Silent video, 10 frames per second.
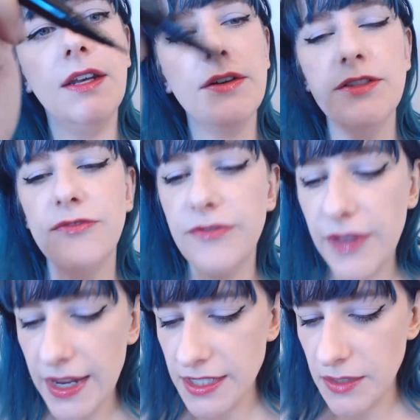you know, it's
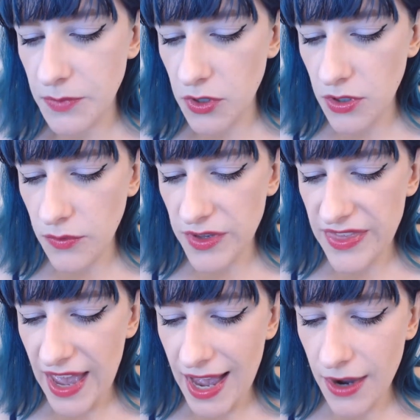flexible
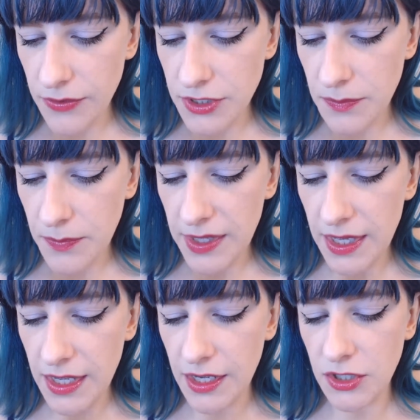without
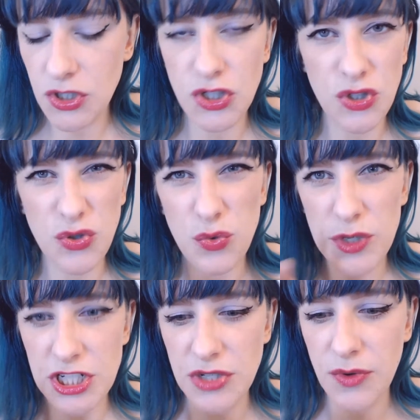being too
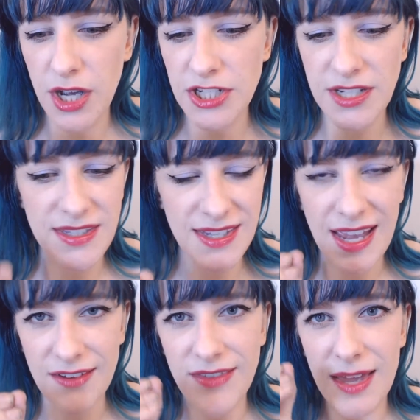wishy-washy. It's
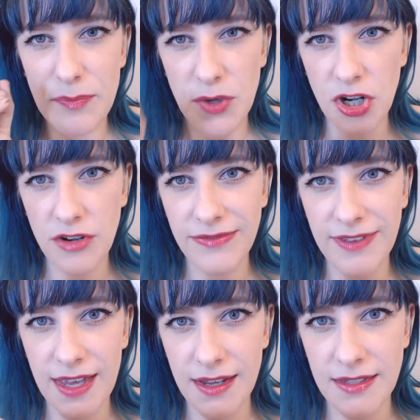kind of that
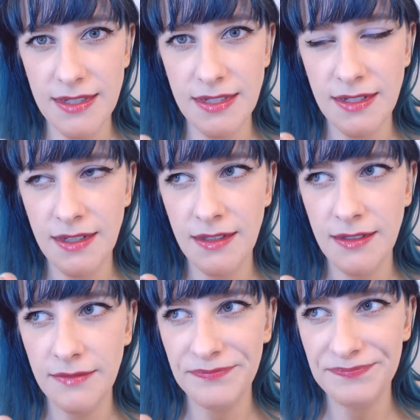perfect,
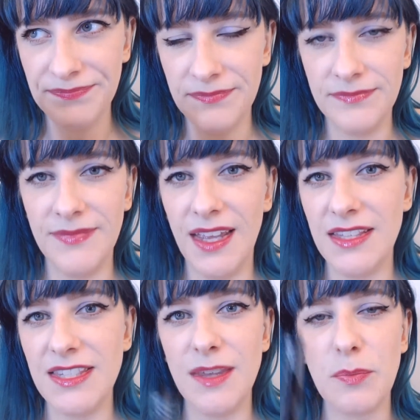
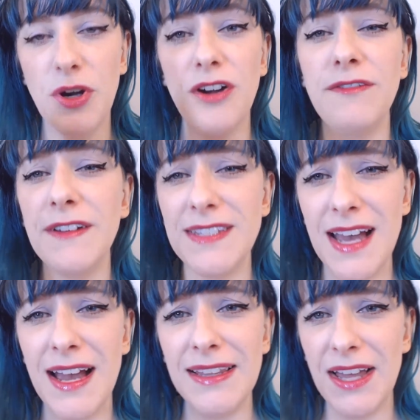it's the perfect
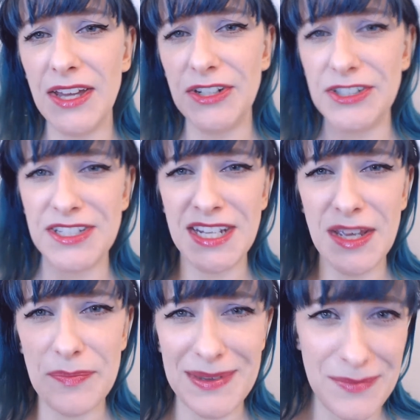eyeliner
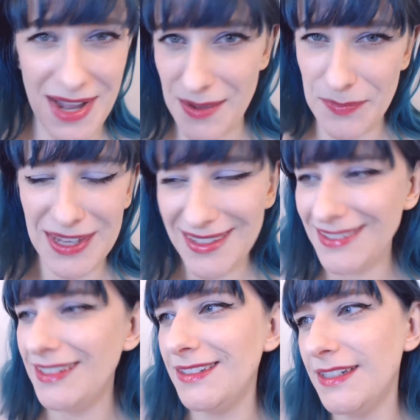tip, in my
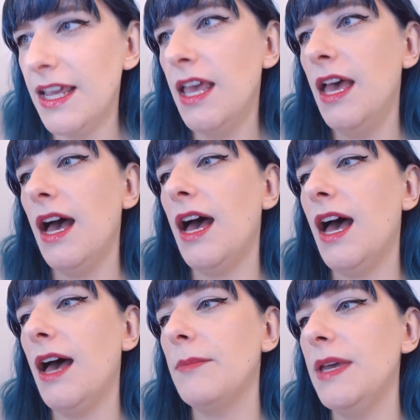opinion.
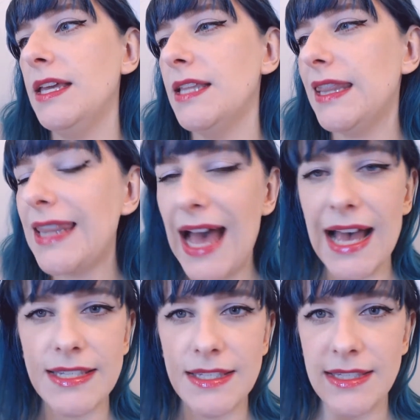Um, it
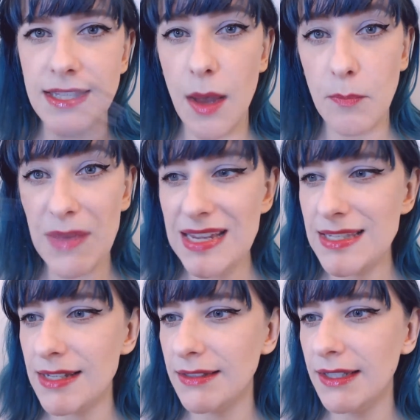lasts
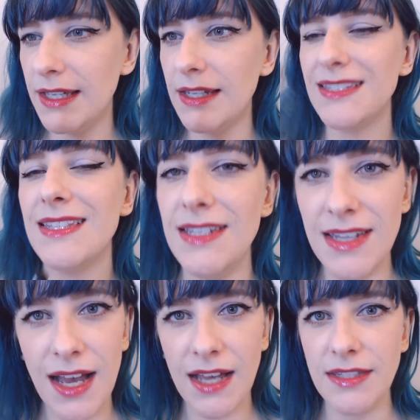amazingly. It's
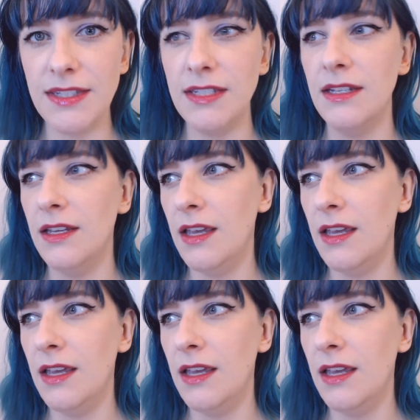not